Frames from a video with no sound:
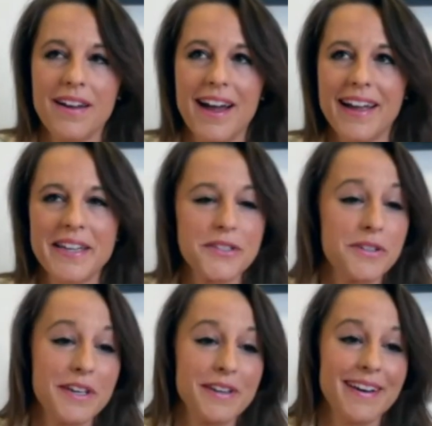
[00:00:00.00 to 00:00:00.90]
I guess
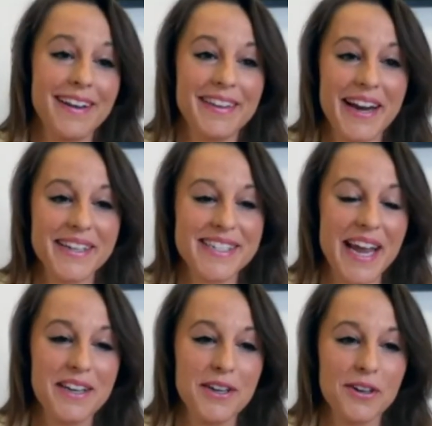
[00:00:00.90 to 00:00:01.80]
in the next
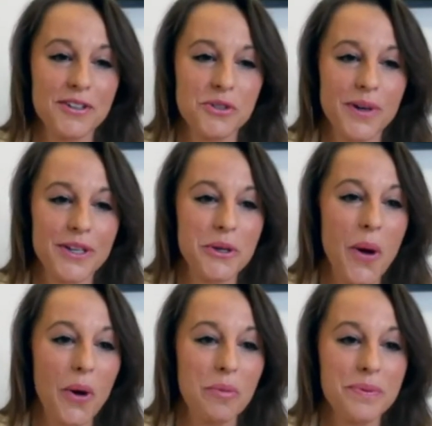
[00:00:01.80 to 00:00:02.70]
10 years, where do you
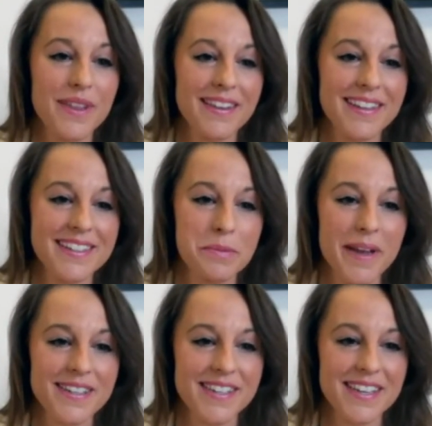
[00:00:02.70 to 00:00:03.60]
hope that this
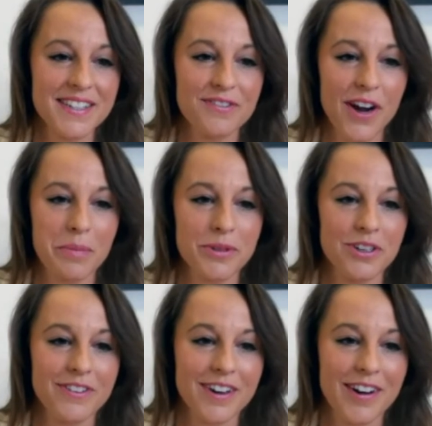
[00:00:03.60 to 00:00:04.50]
space is for
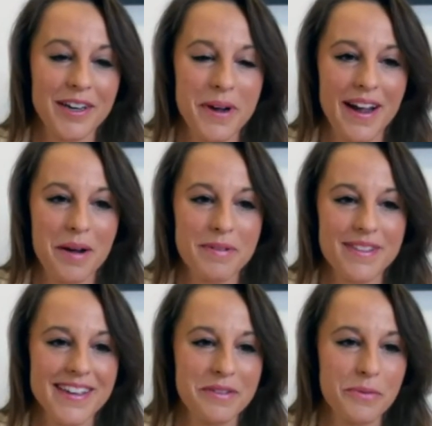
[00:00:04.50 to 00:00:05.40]
hypertrophic
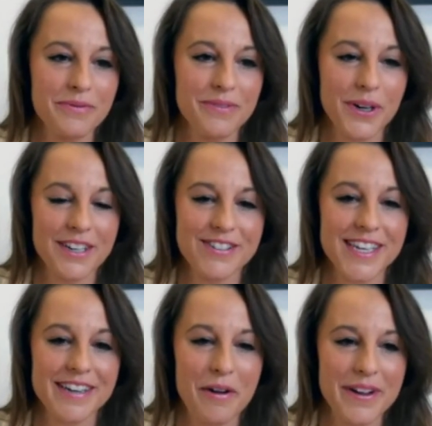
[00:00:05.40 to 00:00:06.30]
cardiomyopathy, and where do you see
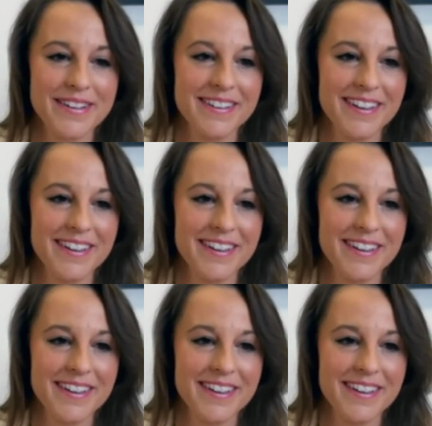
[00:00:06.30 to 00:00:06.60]
it going?